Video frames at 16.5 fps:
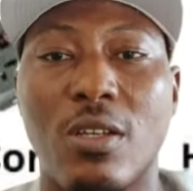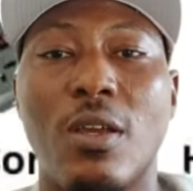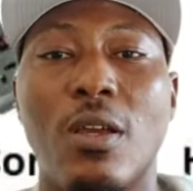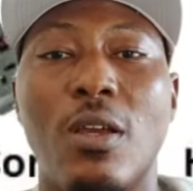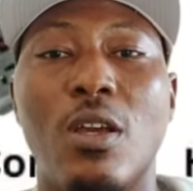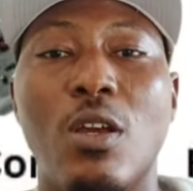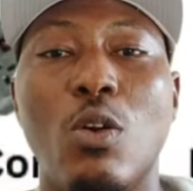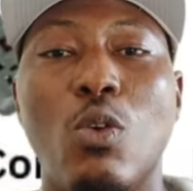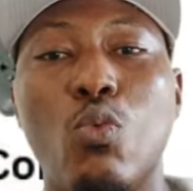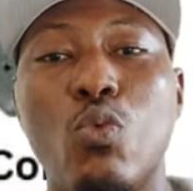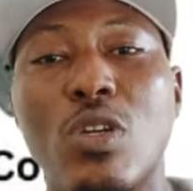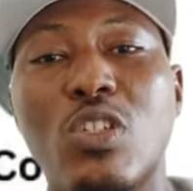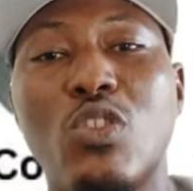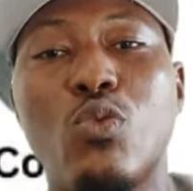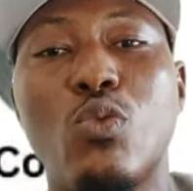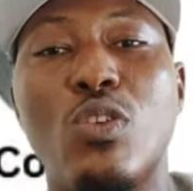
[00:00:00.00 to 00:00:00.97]
which will
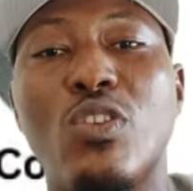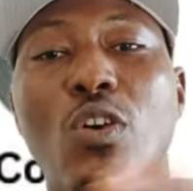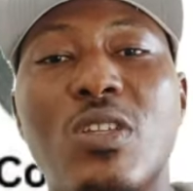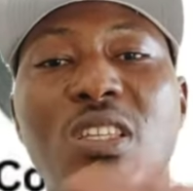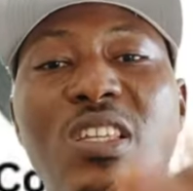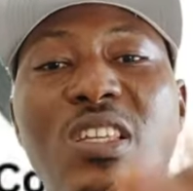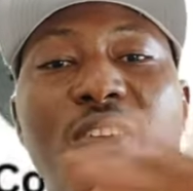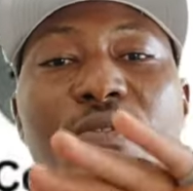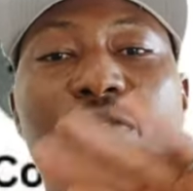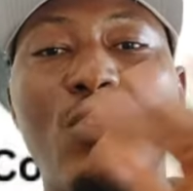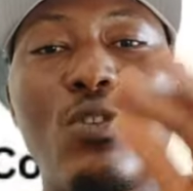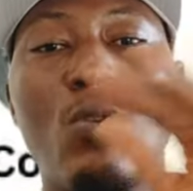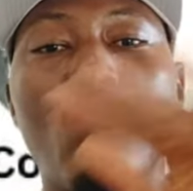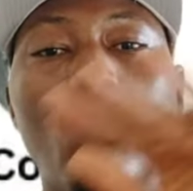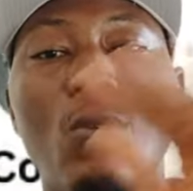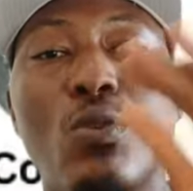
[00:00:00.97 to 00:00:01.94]
not give you
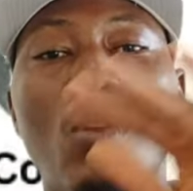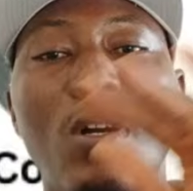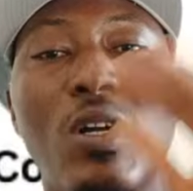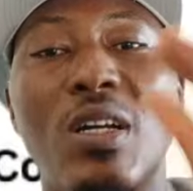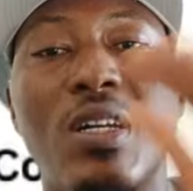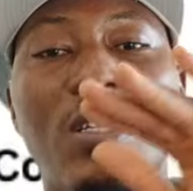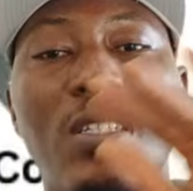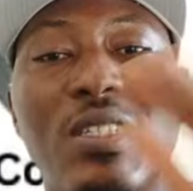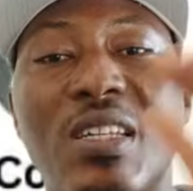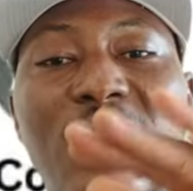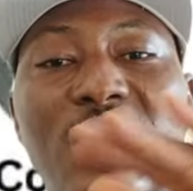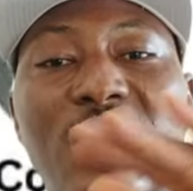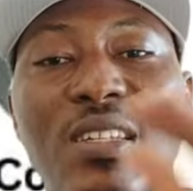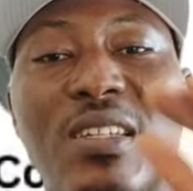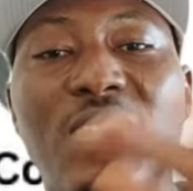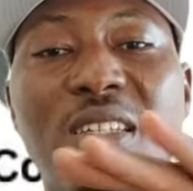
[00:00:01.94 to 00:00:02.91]

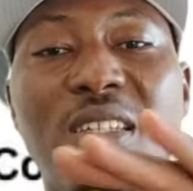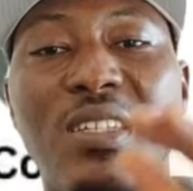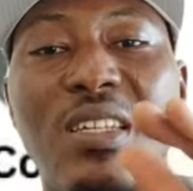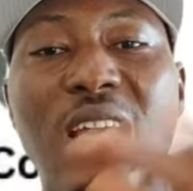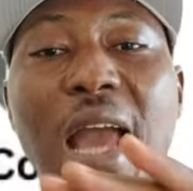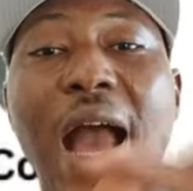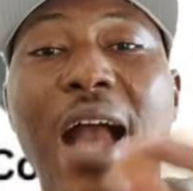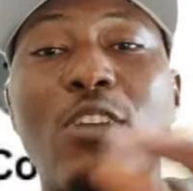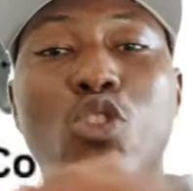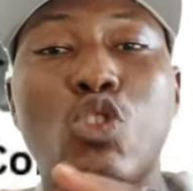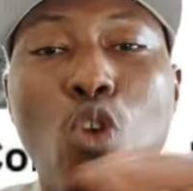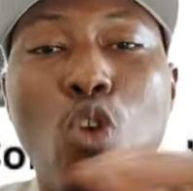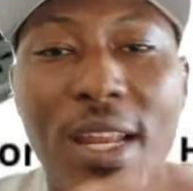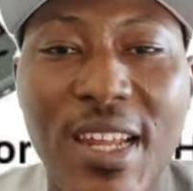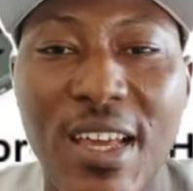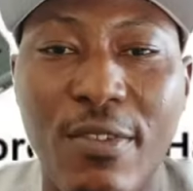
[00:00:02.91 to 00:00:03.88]
the actual
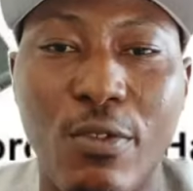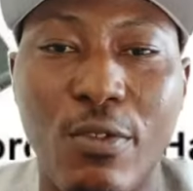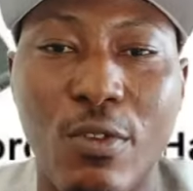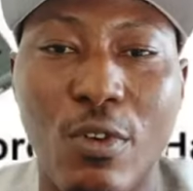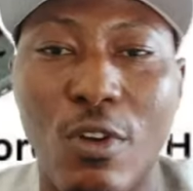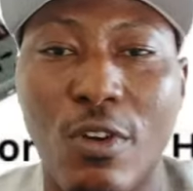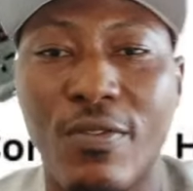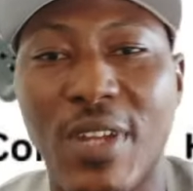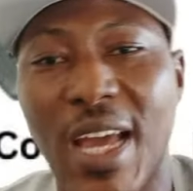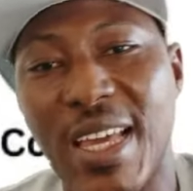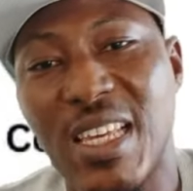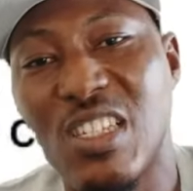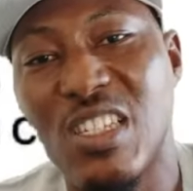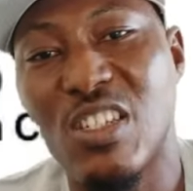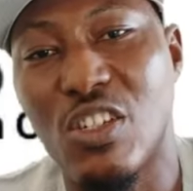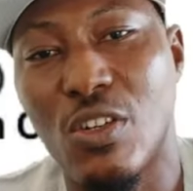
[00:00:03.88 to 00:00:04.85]
level of that engine
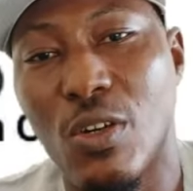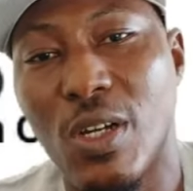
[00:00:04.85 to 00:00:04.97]
oil.